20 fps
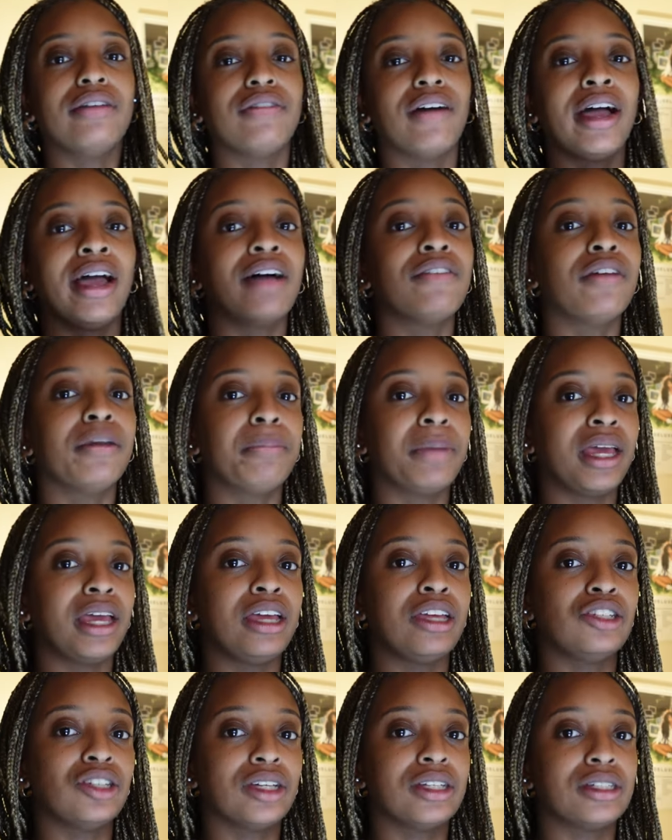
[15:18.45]
I have a
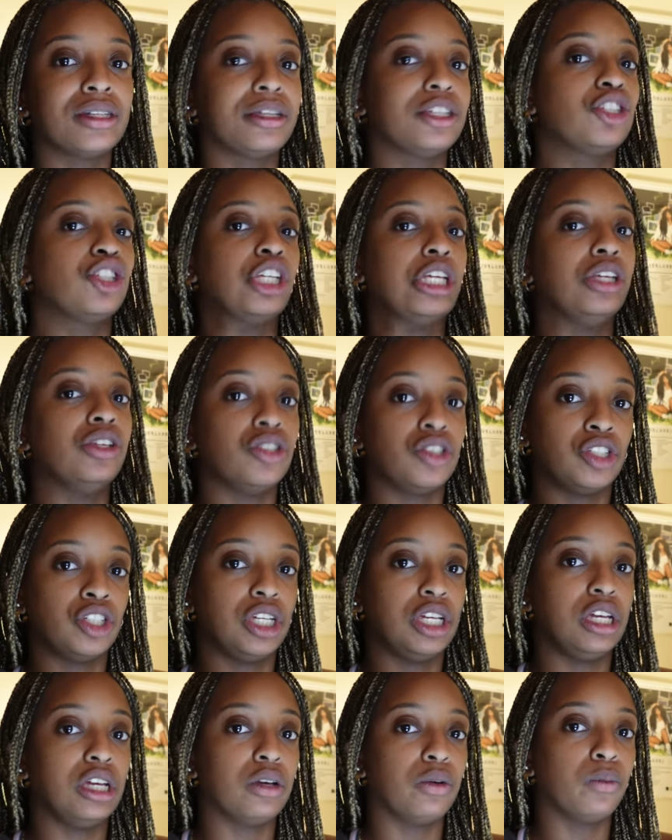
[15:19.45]
page as a cheat
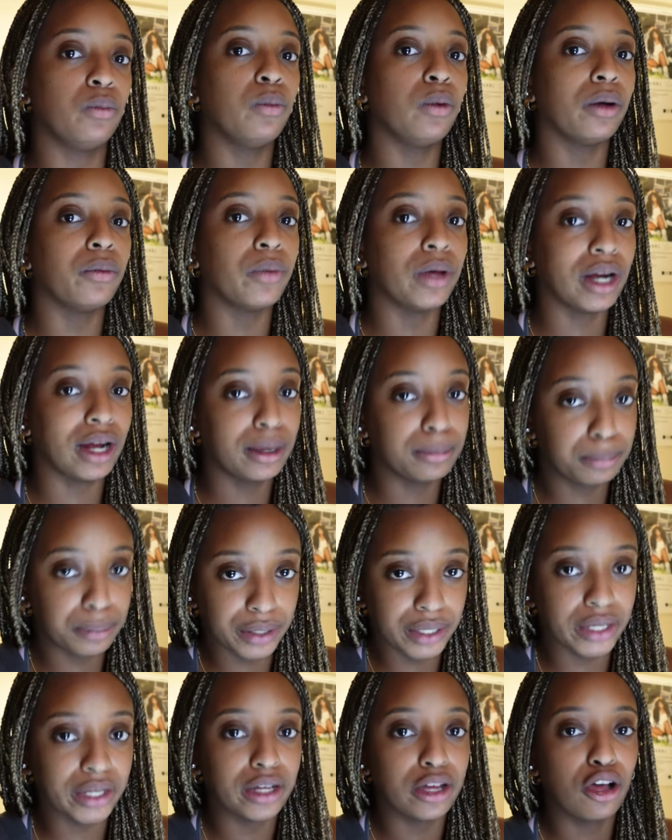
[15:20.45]
sheet, what would I
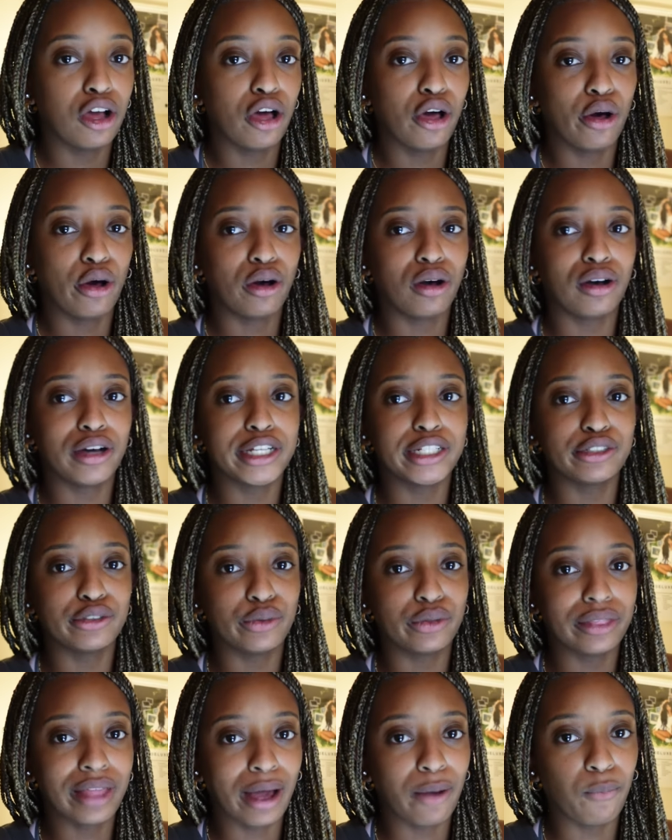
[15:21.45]
put on
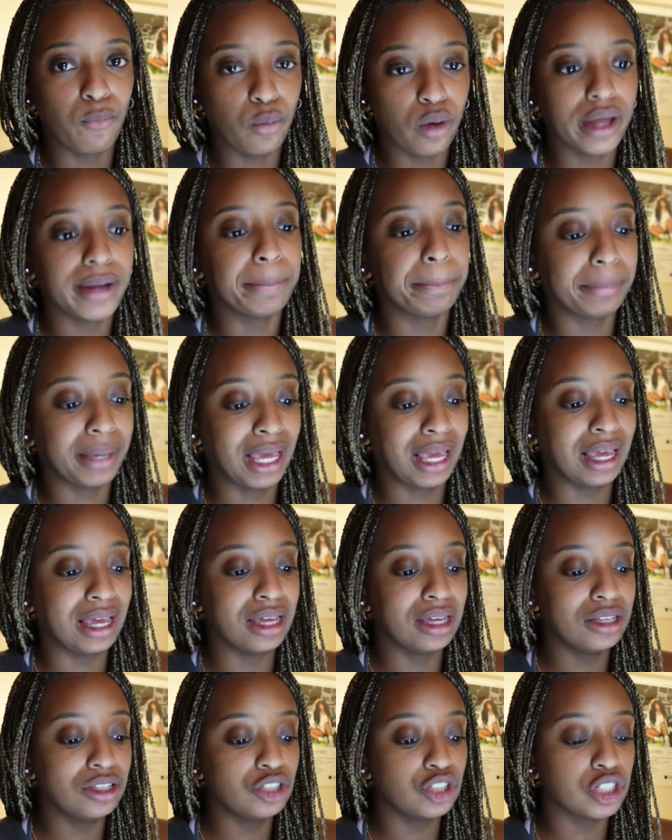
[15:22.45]
that one
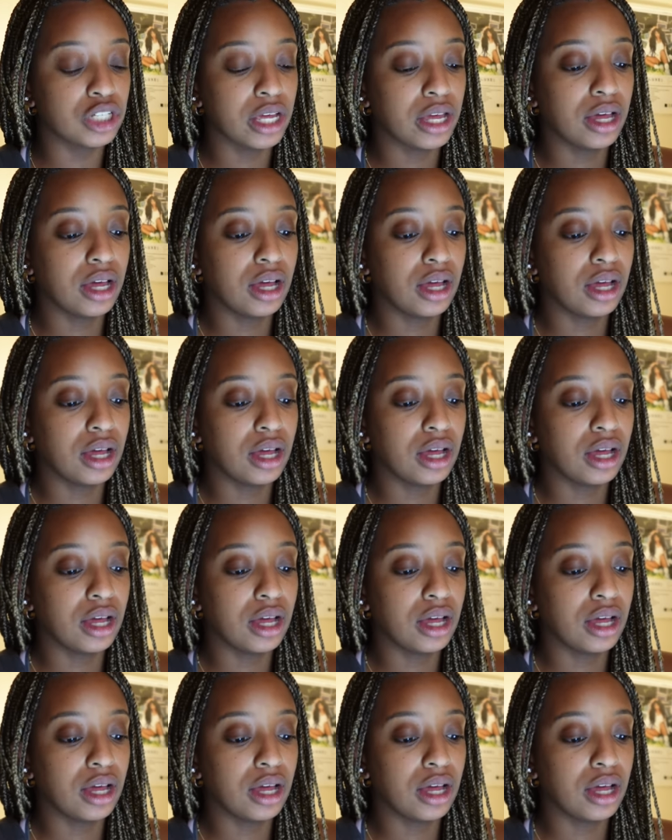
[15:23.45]
page?